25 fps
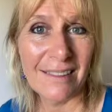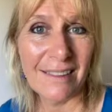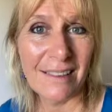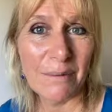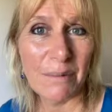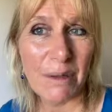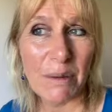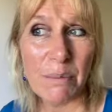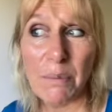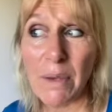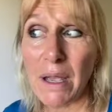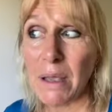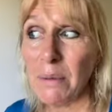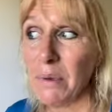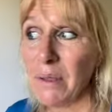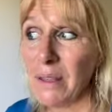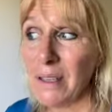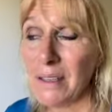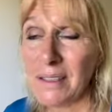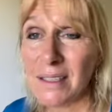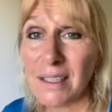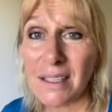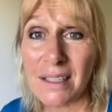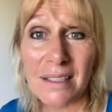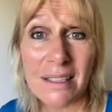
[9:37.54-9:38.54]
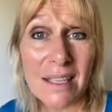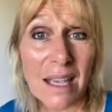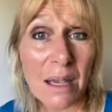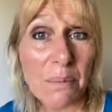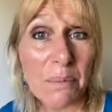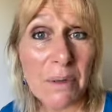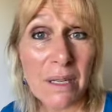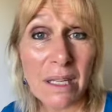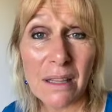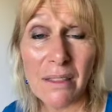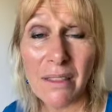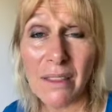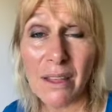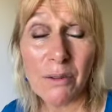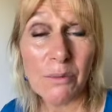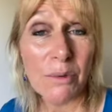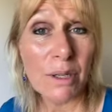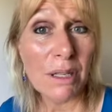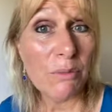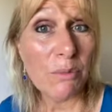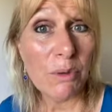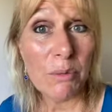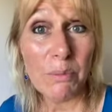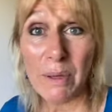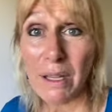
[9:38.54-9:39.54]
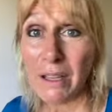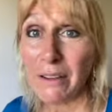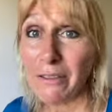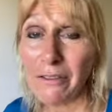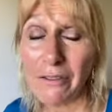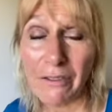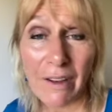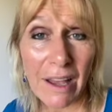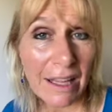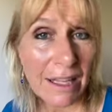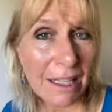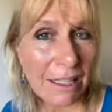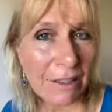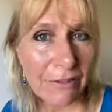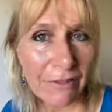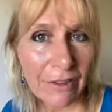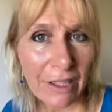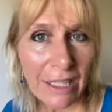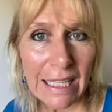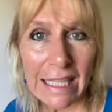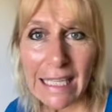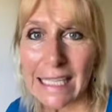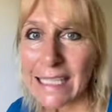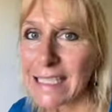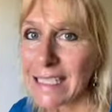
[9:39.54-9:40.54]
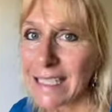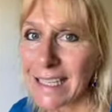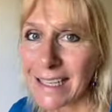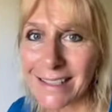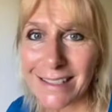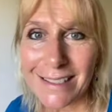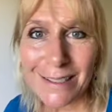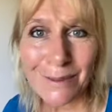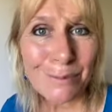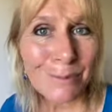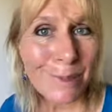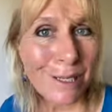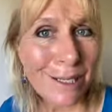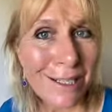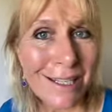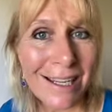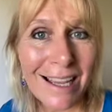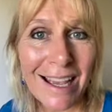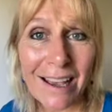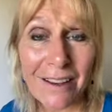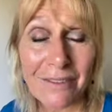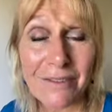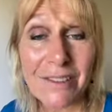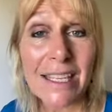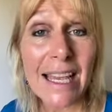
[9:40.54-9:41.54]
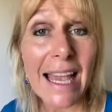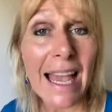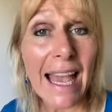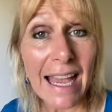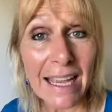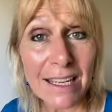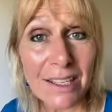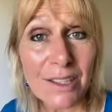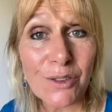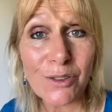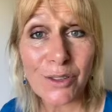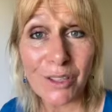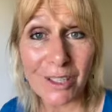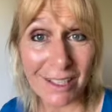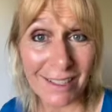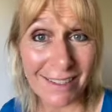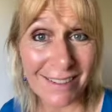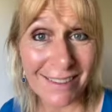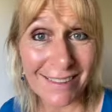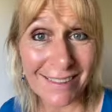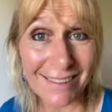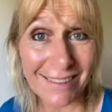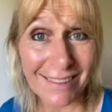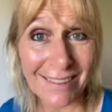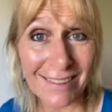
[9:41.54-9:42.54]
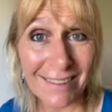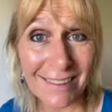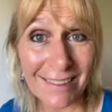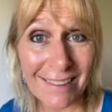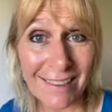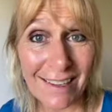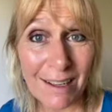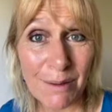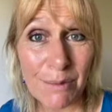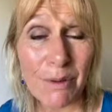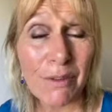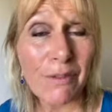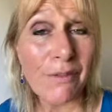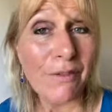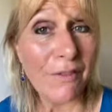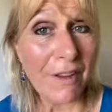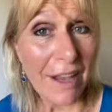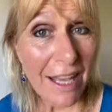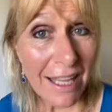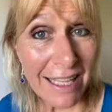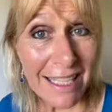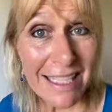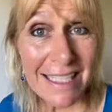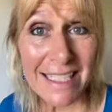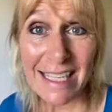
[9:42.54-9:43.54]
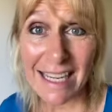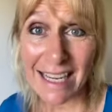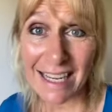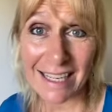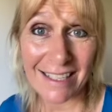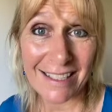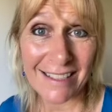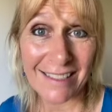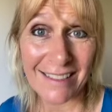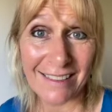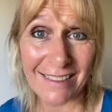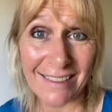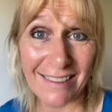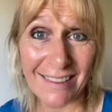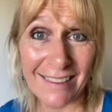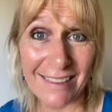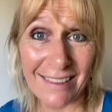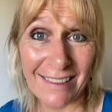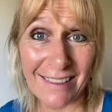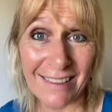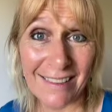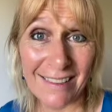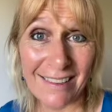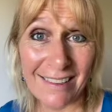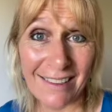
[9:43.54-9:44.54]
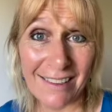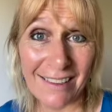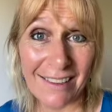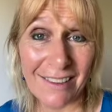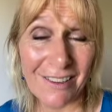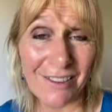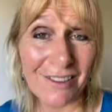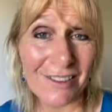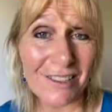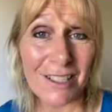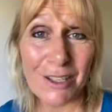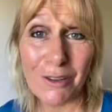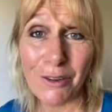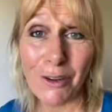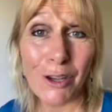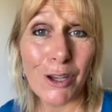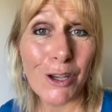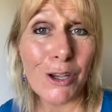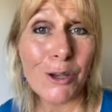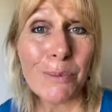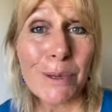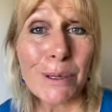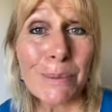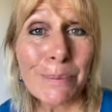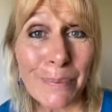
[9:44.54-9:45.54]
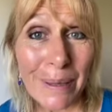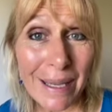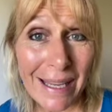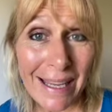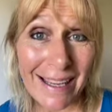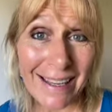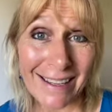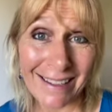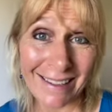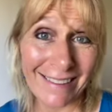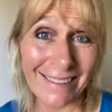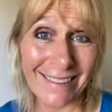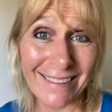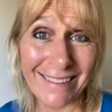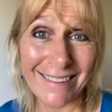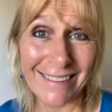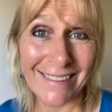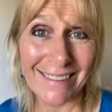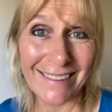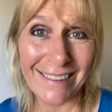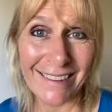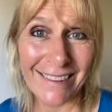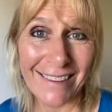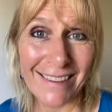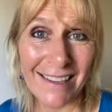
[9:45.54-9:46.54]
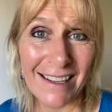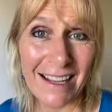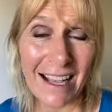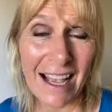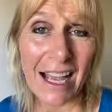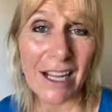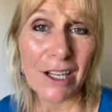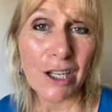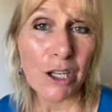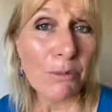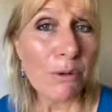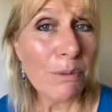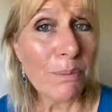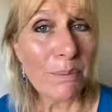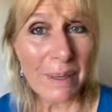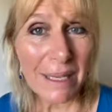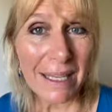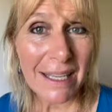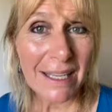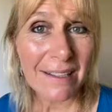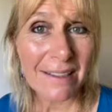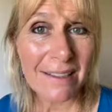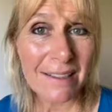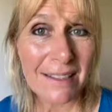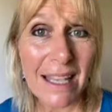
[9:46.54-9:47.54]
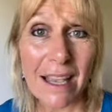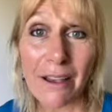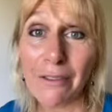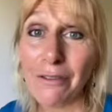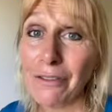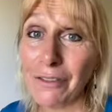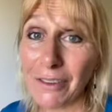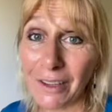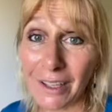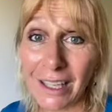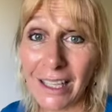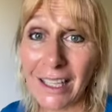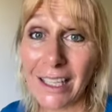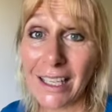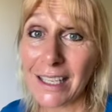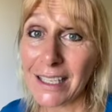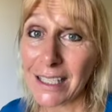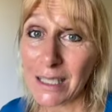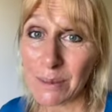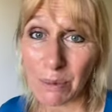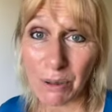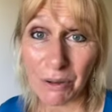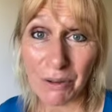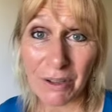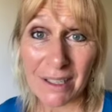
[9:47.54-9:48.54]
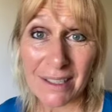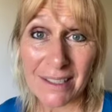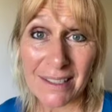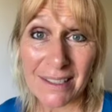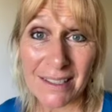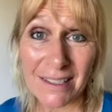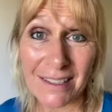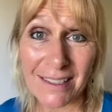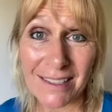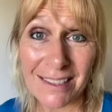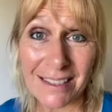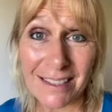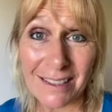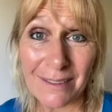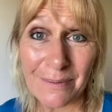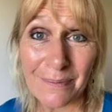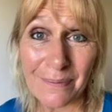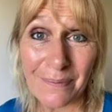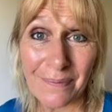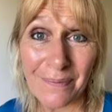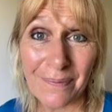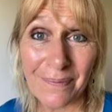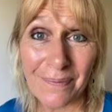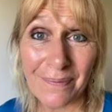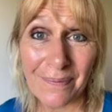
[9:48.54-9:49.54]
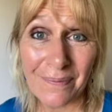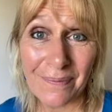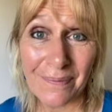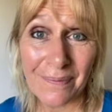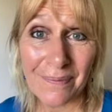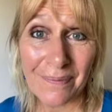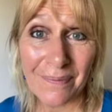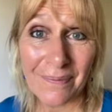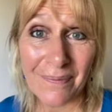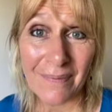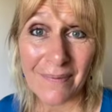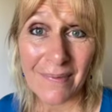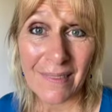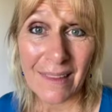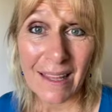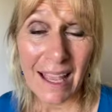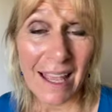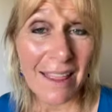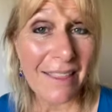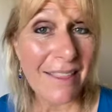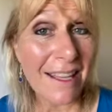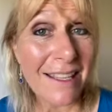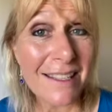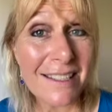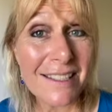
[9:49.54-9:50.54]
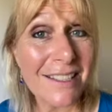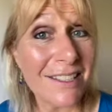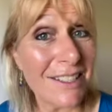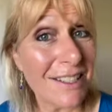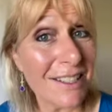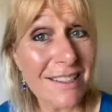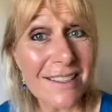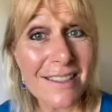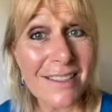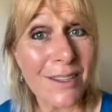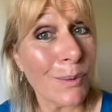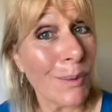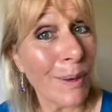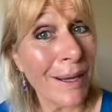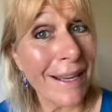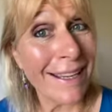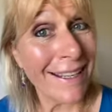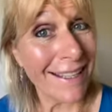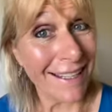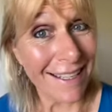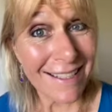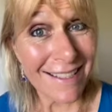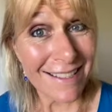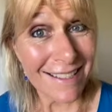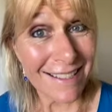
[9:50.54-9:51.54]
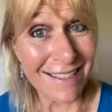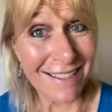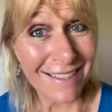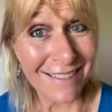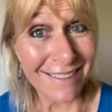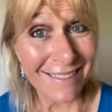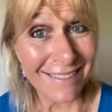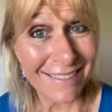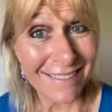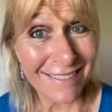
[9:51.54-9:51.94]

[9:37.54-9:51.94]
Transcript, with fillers: I mean, maybe there's things happening that it would be a valid feeling. It doesn't mean you have to act on it, but validate it because you're a human being and human beings have feeling experiences. And that's just the way it is.